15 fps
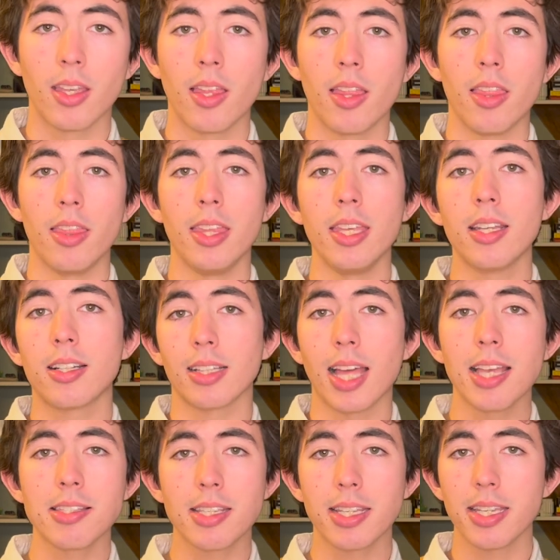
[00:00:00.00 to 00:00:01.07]
The
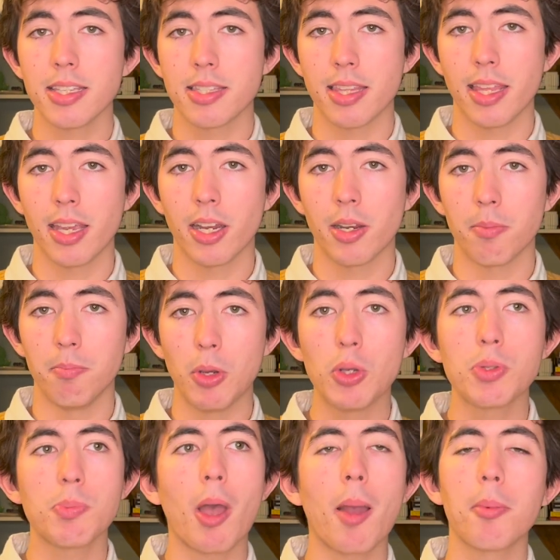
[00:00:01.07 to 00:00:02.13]
Classic is their
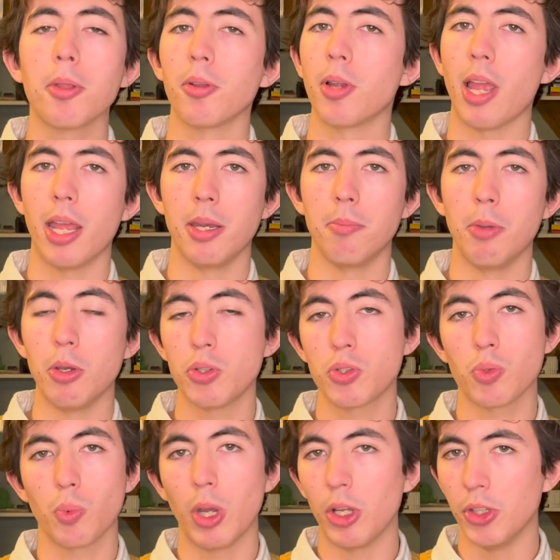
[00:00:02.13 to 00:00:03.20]
most popular and most
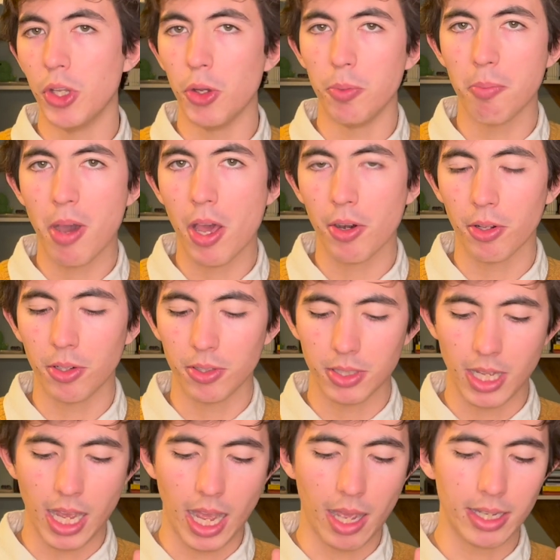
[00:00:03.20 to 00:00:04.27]
well-known model.
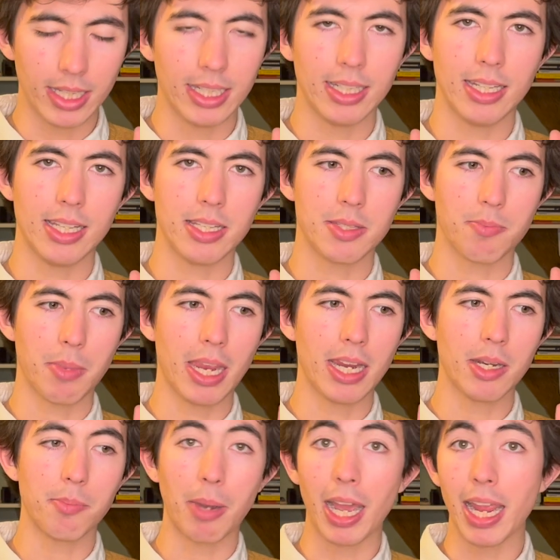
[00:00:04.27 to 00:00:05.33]
It is
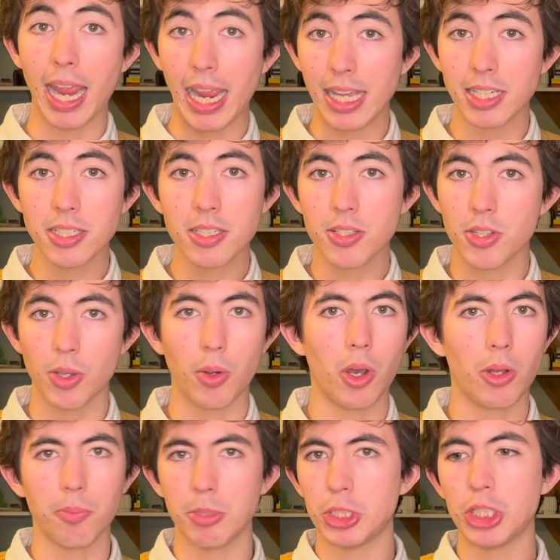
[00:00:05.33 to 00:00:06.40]
made by hand, so all
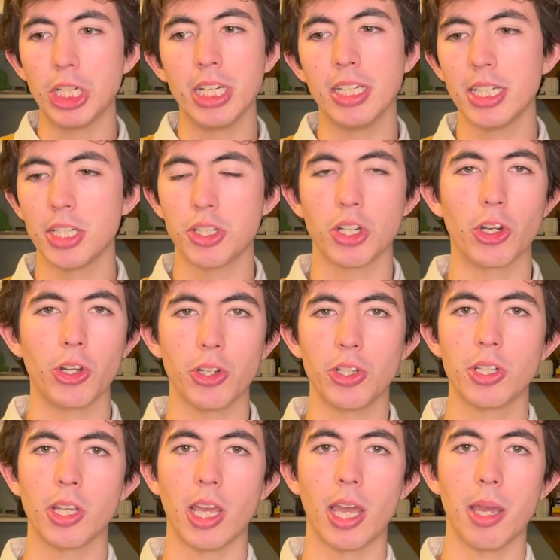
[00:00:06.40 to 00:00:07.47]
machined and turned
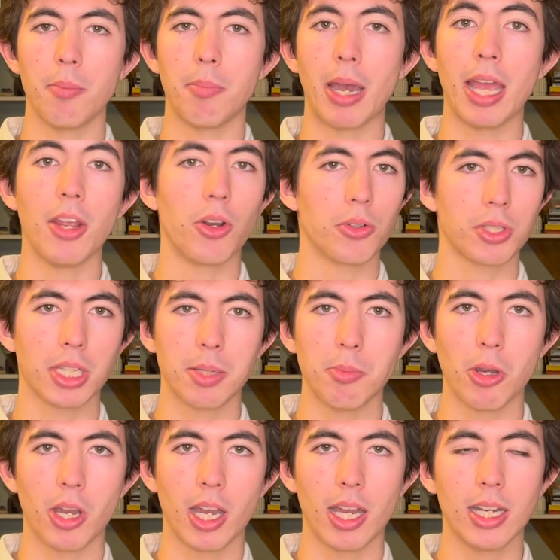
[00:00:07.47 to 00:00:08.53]
by André
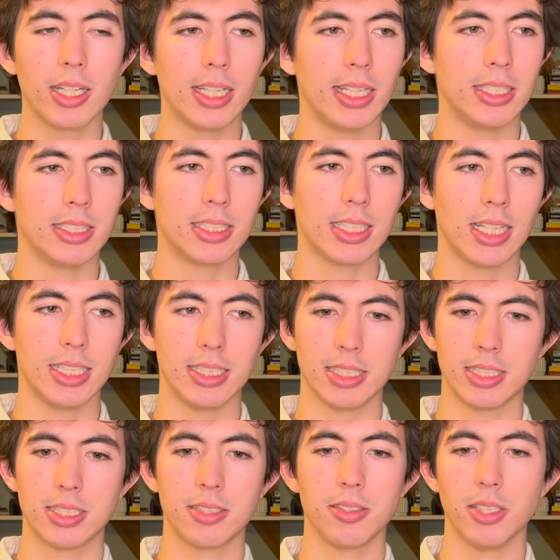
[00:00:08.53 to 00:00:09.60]
Morat and
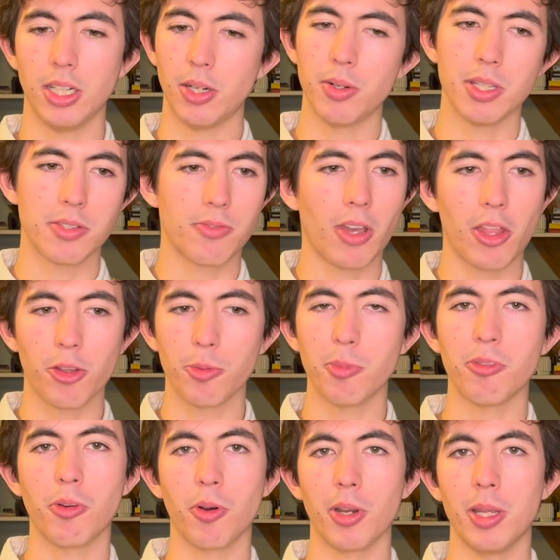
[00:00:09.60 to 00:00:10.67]
his father
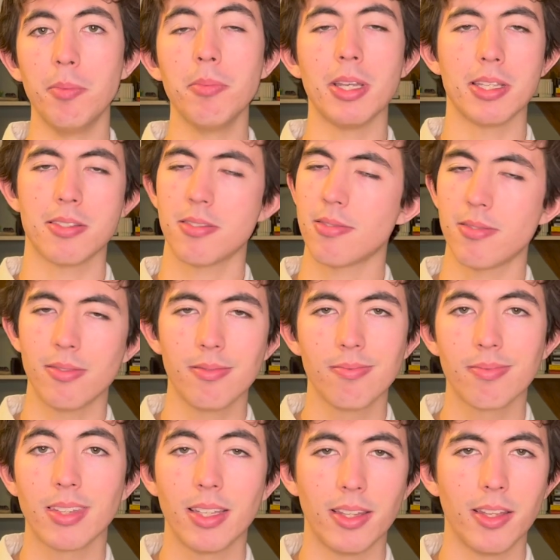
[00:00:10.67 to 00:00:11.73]
before him, as
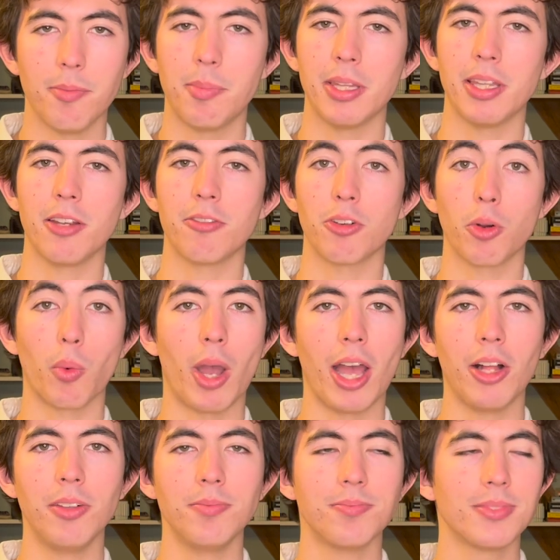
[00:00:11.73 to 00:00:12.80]
they've been there for a while.